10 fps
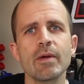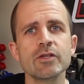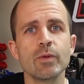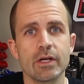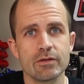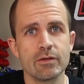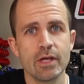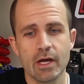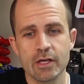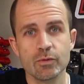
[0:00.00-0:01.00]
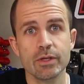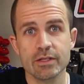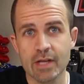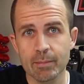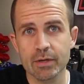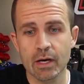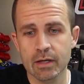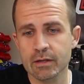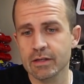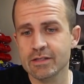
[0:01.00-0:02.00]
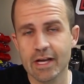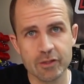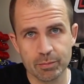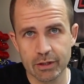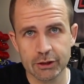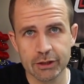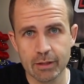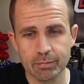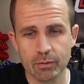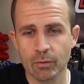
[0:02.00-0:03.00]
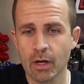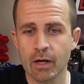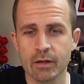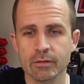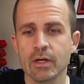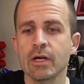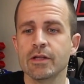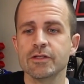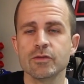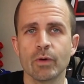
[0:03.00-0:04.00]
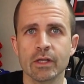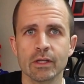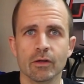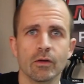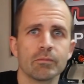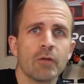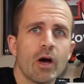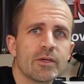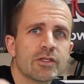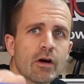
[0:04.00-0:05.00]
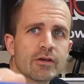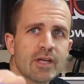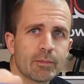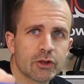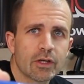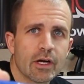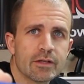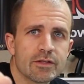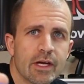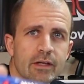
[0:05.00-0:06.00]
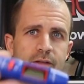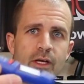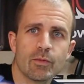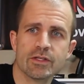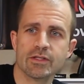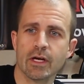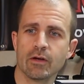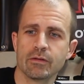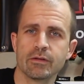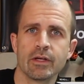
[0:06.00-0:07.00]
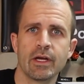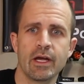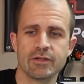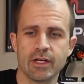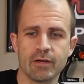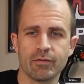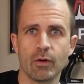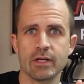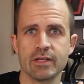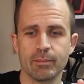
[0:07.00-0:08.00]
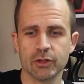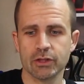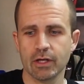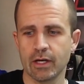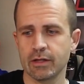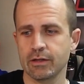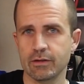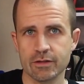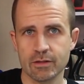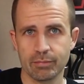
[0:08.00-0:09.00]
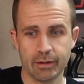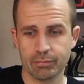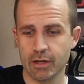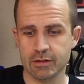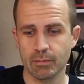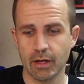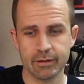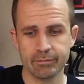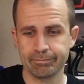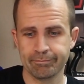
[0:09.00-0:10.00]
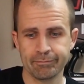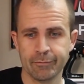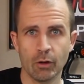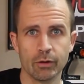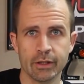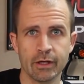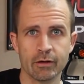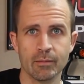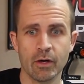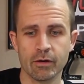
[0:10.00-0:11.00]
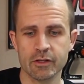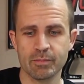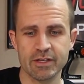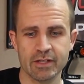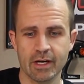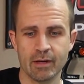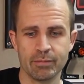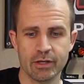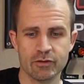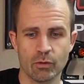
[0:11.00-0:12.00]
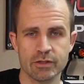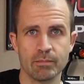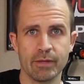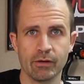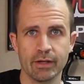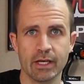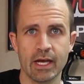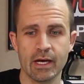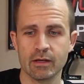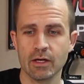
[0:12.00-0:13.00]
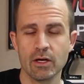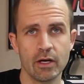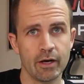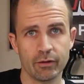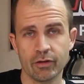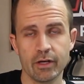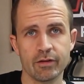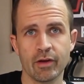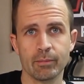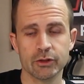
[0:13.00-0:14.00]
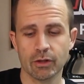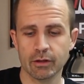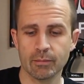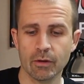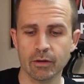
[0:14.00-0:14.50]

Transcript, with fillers: The best way to do that is with a temp gun. These guys are pretty cheap. Uh, this is one of the little Hobbystar temperature guns that, that we sell. It's an infrared temperature gun. You just simply press the button, you hold it near the motor. It's best to kind of put it towards the middle of the can, and it'll tell you the temperature on the